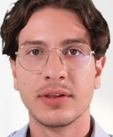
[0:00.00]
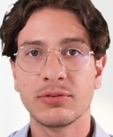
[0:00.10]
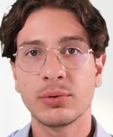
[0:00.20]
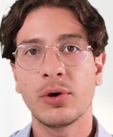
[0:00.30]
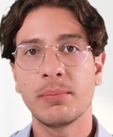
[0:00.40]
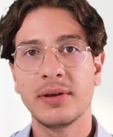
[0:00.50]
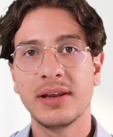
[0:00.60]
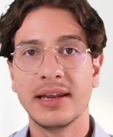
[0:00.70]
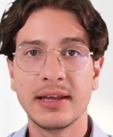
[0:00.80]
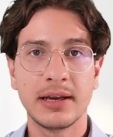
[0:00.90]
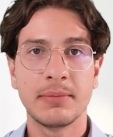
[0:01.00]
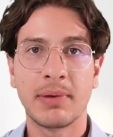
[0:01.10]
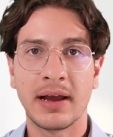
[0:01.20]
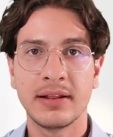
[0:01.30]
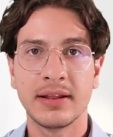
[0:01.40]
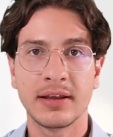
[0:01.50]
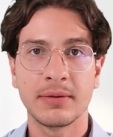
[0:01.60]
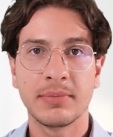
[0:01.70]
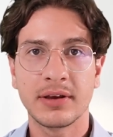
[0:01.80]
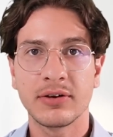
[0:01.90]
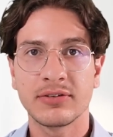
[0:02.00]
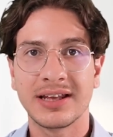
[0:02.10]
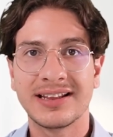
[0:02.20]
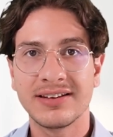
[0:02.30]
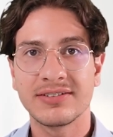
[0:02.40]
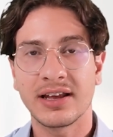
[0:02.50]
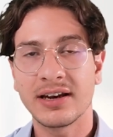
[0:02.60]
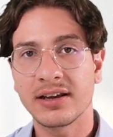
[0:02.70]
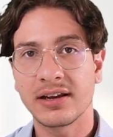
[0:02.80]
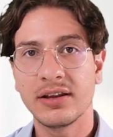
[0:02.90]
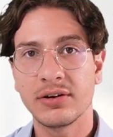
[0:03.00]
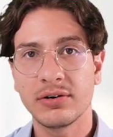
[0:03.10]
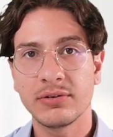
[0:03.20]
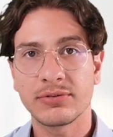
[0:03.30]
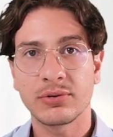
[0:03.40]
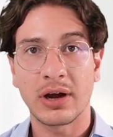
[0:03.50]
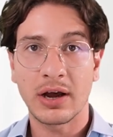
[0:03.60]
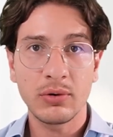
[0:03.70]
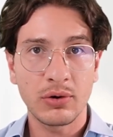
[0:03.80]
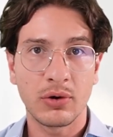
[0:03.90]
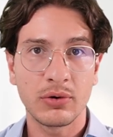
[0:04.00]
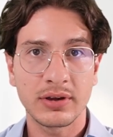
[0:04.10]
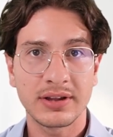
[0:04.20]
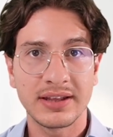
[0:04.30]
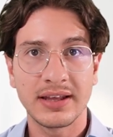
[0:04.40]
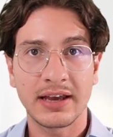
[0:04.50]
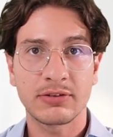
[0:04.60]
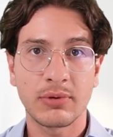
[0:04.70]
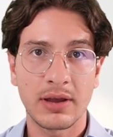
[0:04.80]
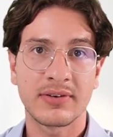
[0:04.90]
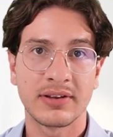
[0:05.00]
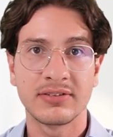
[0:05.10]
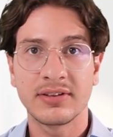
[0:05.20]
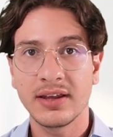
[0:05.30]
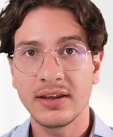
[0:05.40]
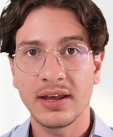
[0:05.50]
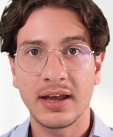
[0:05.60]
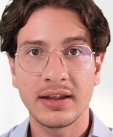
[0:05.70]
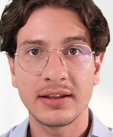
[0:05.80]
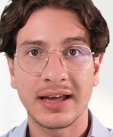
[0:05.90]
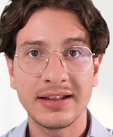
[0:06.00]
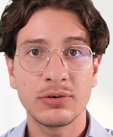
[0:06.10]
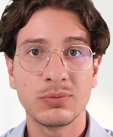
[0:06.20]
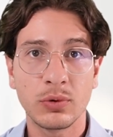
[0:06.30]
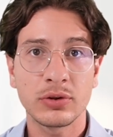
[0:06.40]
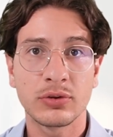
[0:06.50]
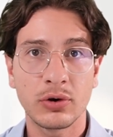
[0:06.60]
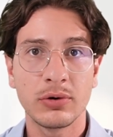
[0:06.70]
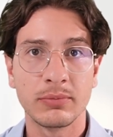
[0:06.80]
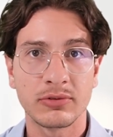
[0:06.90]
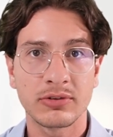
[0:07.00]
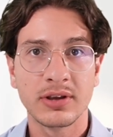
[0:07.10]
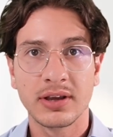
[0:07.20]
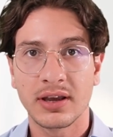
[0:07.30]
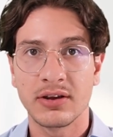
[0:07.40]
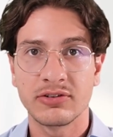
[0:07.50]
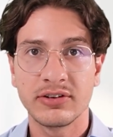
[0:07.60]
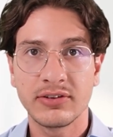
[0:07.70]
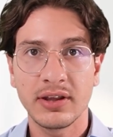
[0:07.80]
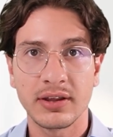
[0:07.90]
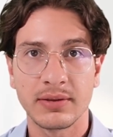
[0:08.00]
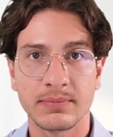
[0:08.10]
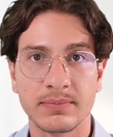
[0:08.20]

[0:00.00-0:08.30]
This will not be legally binding because it is unclear for how long the ex-wife can stay and under what terms can she stay.